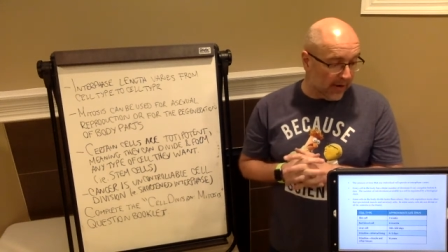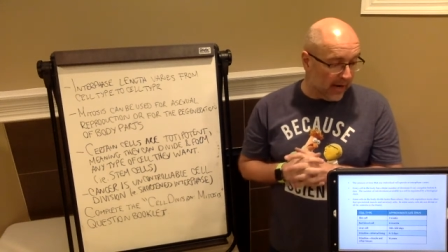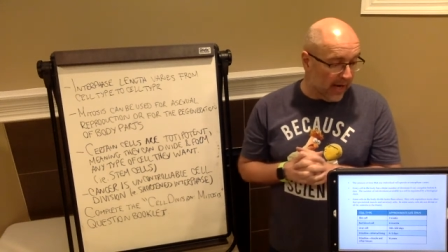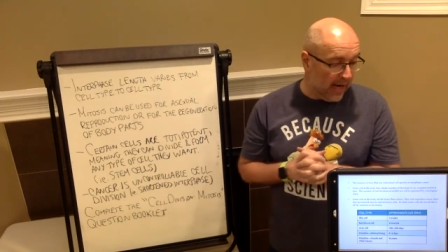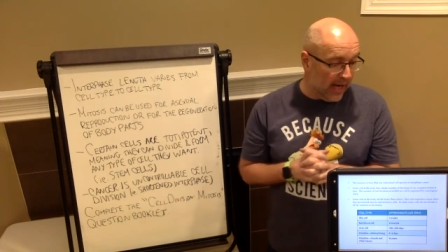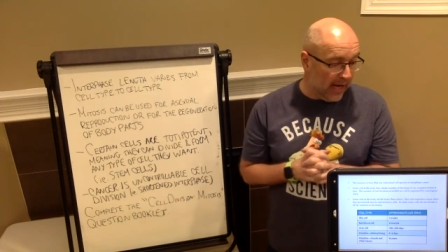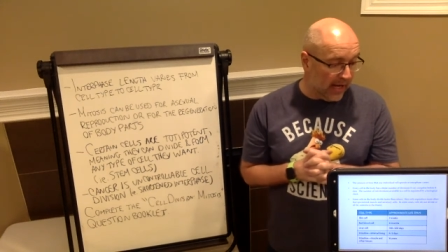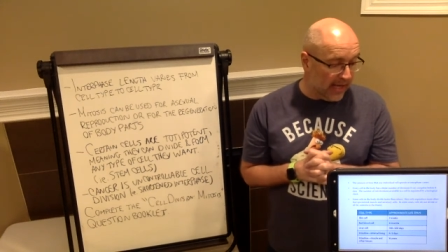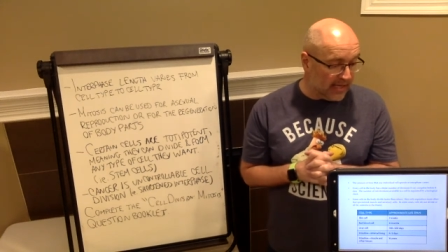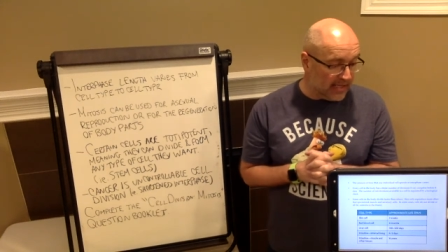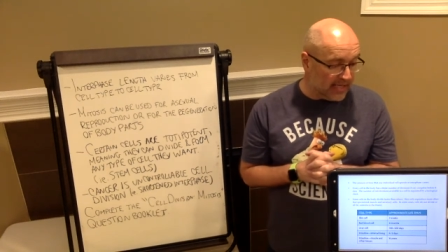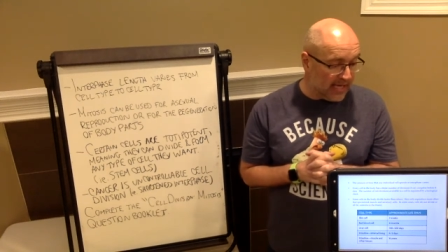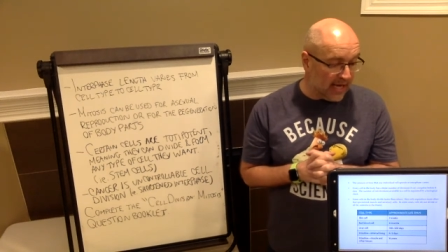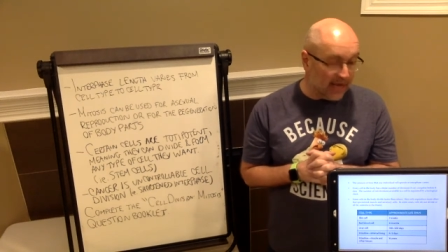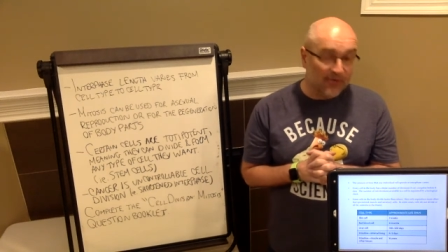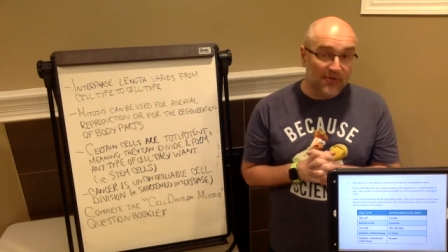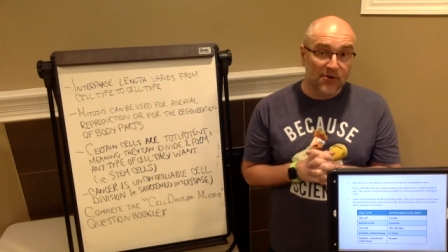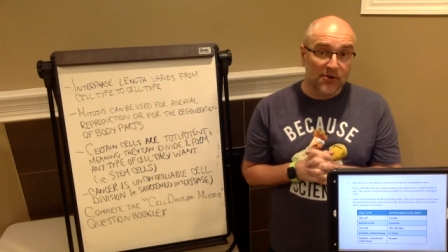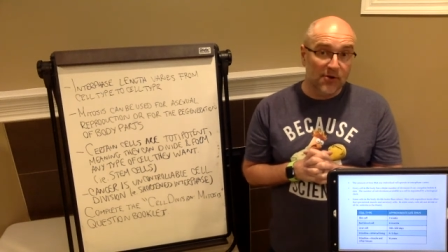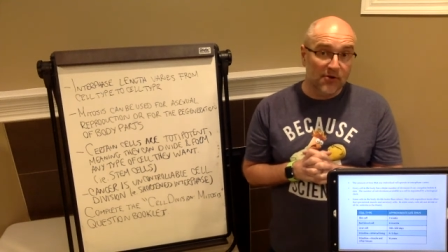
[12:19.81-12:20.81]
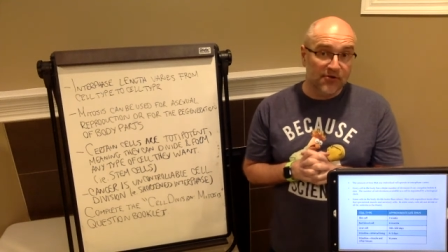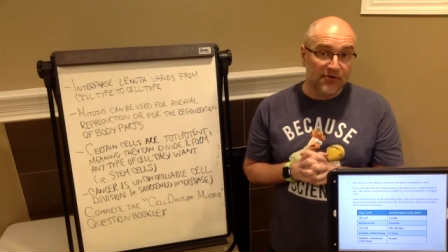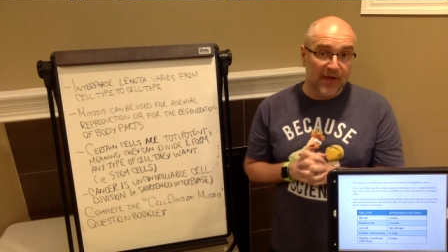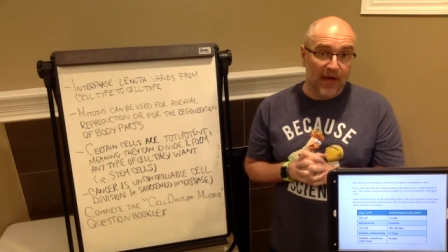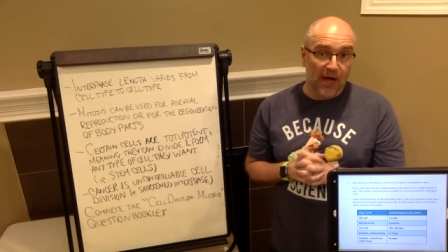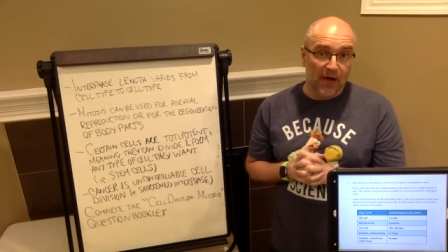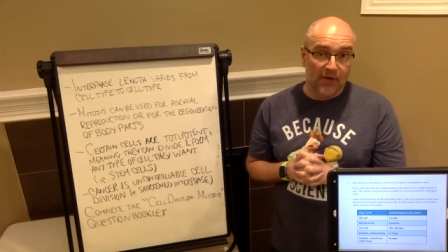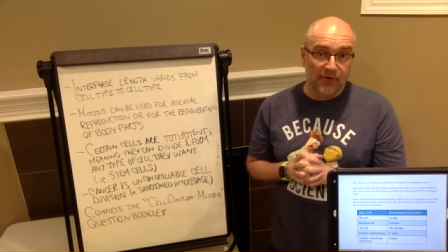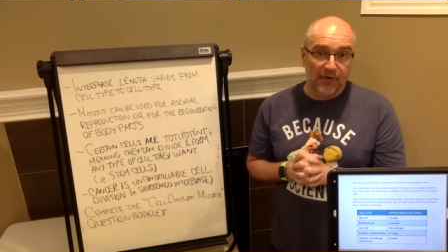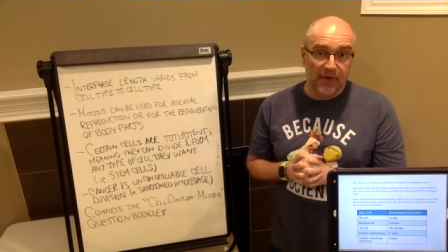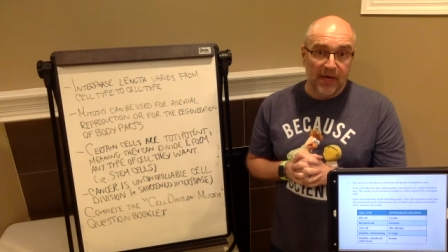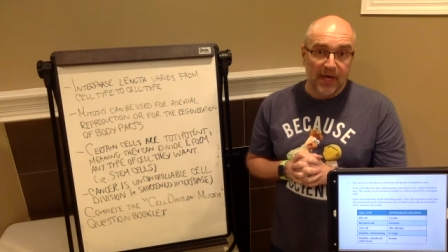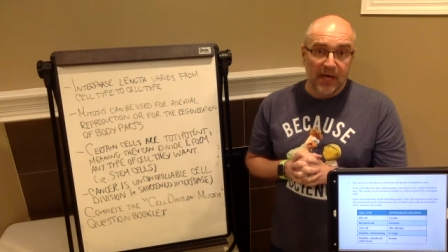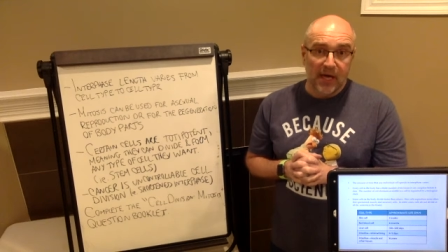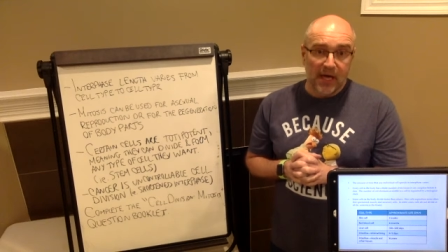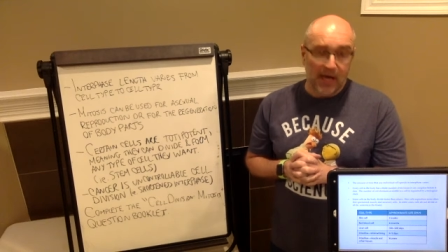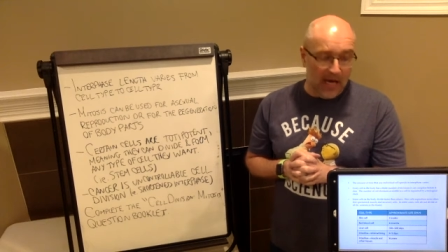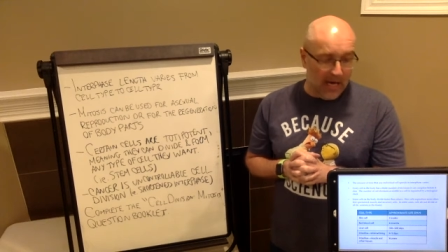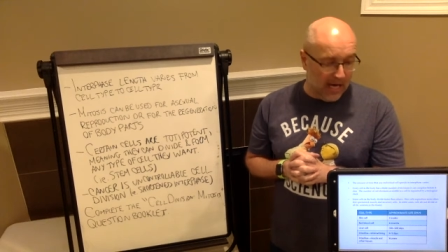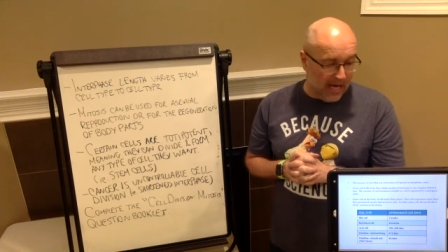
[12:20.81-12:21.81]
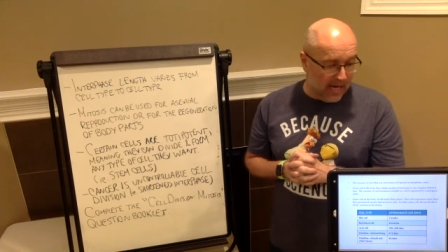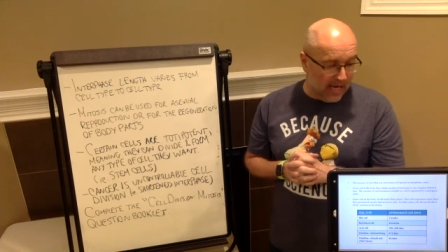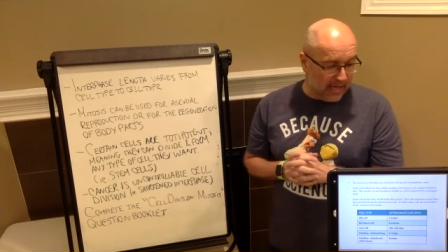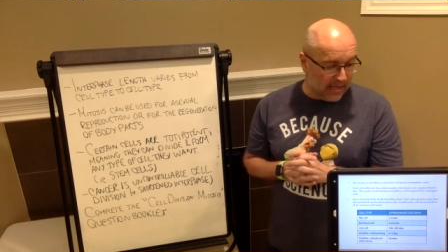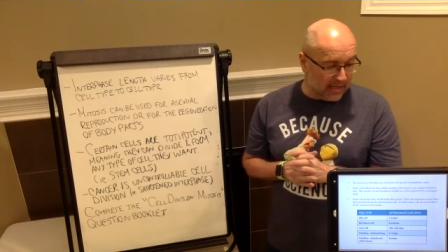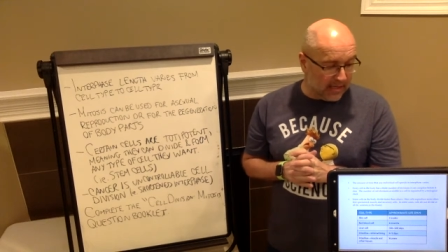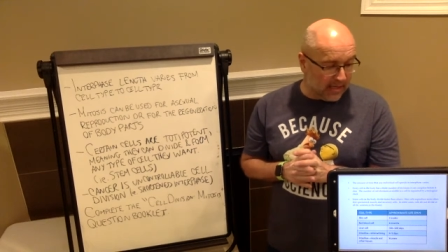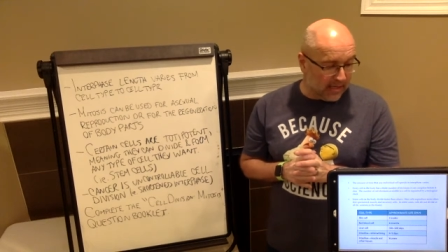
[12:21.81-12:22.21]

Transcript: Uh, intestinal cells, uh,